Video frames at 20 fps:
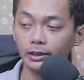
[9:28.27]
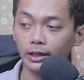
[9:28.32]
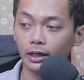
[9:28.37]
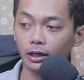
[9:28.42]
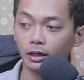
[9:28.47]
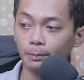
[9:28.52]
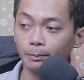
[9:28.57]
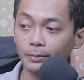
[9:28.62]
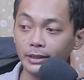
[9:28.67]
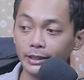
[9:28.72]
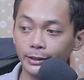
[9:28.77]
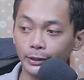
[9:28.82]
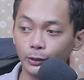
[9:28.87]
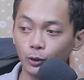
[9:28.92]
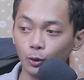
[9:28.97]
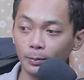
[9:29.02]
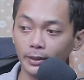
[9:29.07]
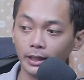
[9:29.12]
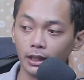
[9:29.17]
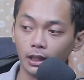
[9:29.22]
They are a
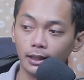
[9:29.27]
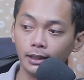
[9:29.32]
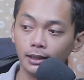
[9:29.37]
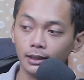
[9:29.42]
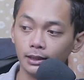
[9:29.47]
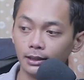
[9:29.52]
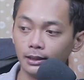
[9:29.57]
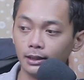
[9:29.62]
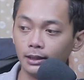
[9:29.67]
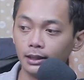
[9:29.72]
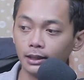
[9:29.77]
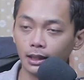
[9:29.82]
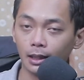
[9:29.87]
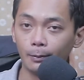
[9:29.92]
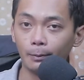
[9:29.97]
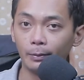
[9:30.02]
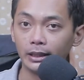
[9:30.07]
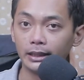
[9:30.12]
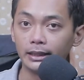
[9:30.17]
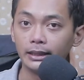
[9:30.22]
peer-to-peer
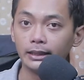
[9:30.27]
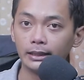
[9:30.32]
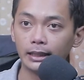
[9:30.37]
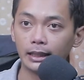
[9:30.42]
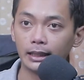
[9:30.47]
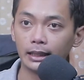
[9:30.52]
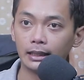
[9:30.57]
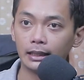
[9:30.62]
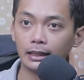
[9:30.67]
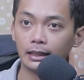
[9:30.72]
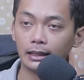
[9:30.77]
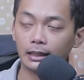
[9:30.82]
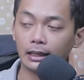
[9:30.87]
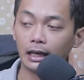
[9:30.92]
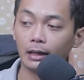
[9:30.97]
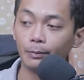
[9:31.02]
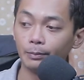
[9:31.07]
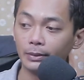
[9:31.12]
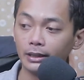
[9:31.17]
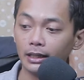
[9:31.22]
company na
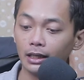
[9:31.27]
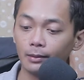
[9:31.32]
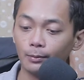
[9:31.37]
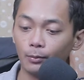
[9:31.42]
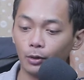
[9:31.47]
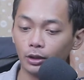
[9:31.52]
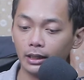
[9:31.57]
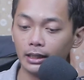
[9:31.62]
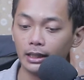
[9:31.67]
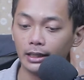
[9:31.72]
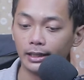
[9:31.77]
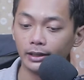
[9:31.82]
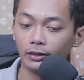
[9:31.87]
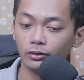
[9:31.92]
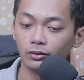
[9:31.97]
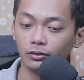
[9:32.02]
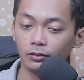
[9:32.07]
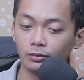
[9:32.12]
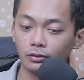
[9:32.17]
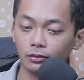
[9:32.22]
ang pinaka-model nila
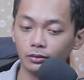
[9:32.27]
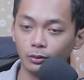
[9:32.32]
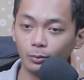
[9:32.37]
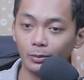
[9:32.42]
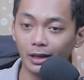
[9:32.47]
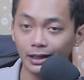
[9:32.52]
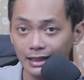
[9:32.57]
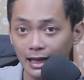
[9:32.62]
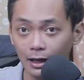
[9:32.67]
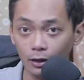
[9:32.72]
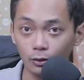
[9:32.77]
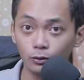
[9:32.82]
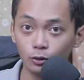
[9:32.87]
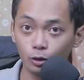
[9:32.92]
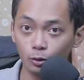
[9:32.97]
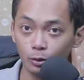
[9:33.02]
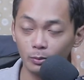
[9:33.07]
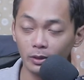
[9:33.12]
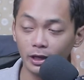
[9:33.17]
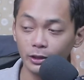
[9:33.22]
is yung mga tao,
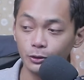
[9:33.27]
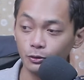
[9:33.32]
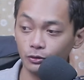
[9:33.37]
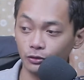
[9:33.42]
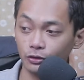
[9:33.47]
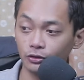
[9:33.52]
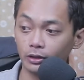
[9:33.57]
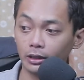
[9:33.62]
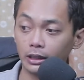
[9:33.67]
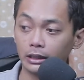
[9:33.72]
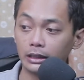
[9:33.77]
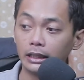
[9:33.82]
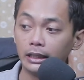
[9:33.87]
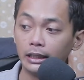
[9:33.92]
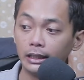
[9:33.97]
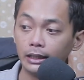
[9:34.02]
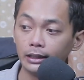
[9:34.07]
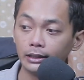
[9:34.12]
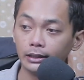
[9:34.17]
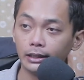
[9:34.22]
yung mga users na lang,
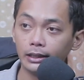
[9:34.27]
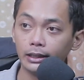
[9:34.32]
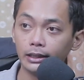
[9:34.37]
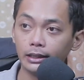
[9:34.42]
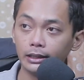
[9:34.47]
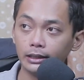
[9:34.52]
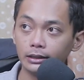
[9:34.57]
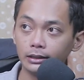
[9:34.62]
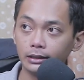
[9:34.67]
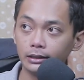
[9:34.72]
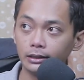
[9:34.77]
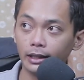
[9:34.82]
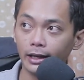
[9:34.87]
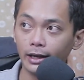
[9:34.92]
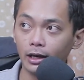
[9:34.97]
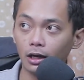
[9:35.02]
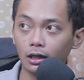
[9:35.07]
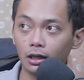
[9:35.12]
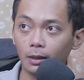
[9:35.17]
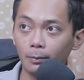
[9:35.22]

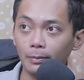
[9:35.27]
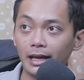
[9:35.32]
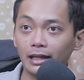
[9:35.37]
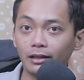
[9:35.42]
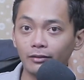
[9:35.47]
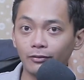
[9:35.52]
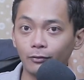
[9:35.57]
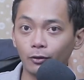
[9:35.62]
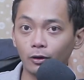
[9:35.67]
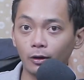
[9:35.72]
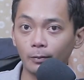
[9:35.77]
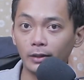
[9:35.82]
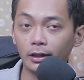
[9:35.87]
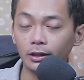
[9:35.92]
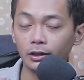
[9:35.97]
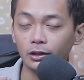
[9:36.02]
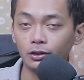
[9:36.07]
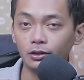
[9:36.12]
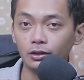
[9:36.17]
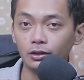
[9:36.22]
they are a platform that